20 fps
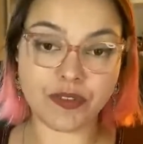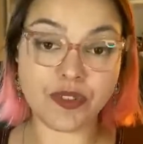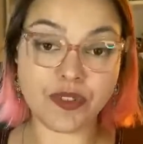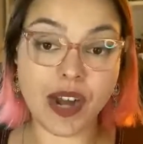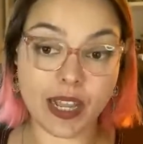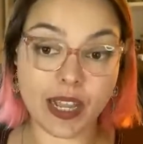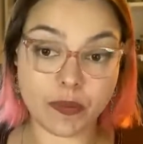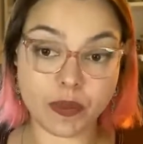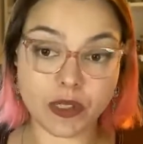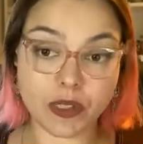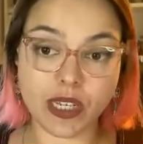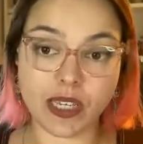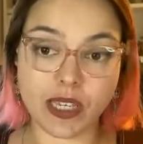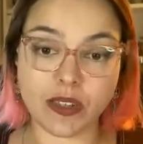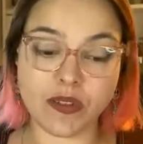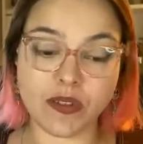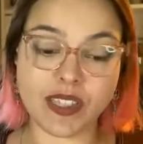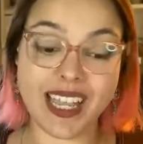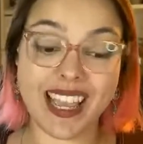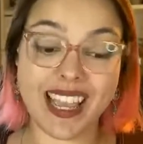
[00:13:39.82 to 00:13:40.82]
fried
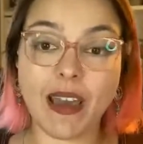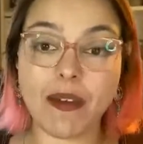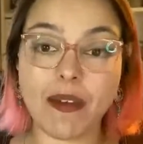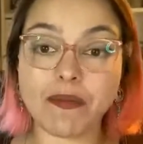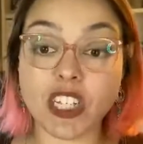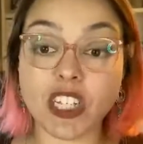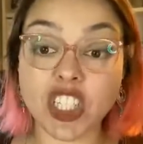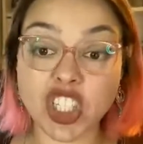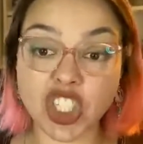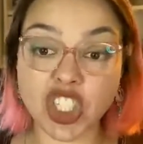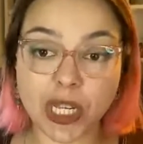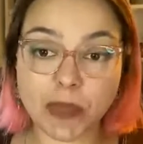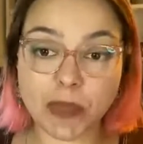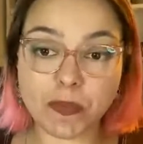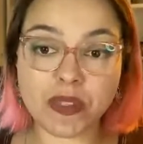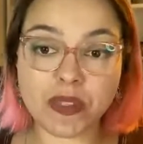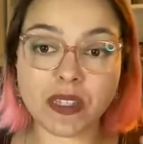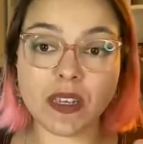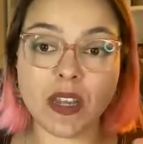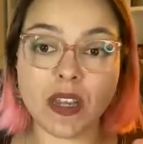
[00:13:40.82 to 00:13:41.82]
potatoes. They have the
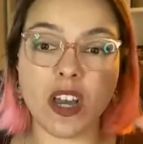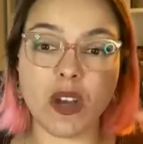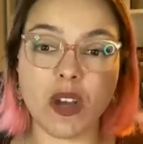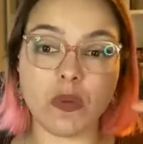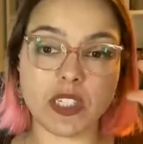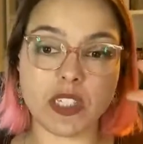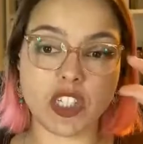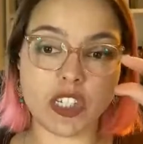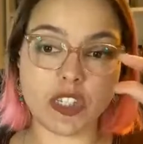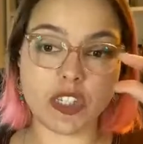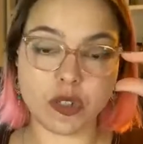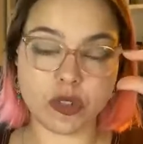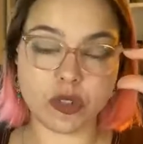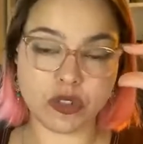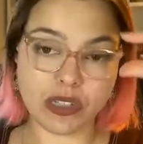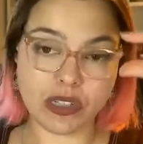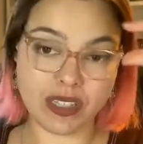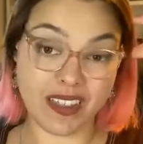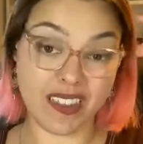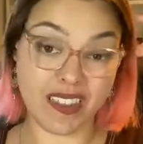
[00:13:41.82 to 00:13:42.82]
chips, which is
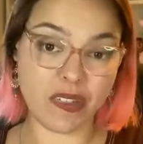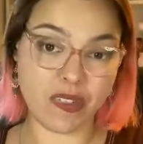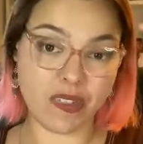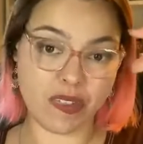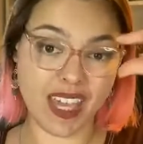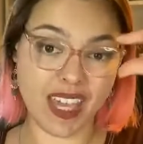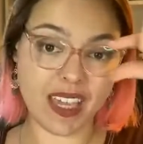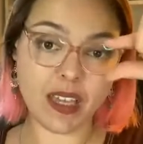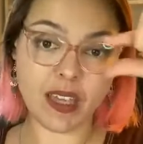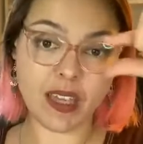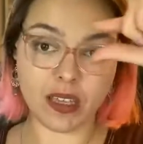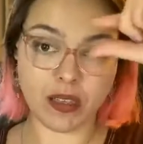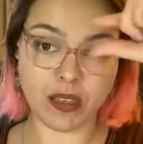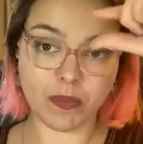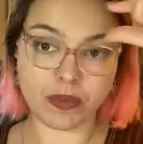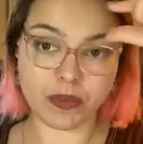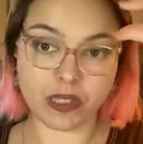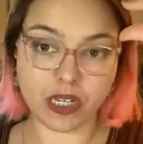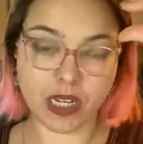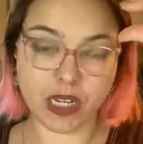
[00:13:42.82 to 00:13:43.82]
usually thick
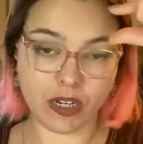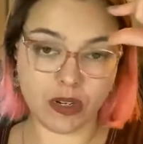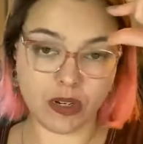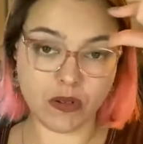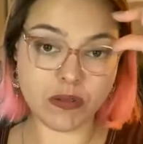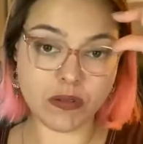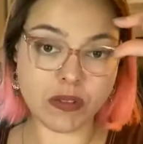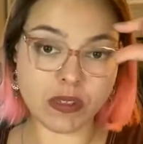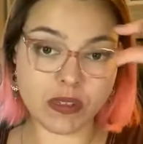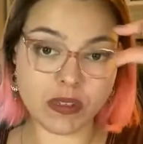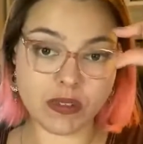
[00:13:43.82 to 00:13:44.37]
potatoes,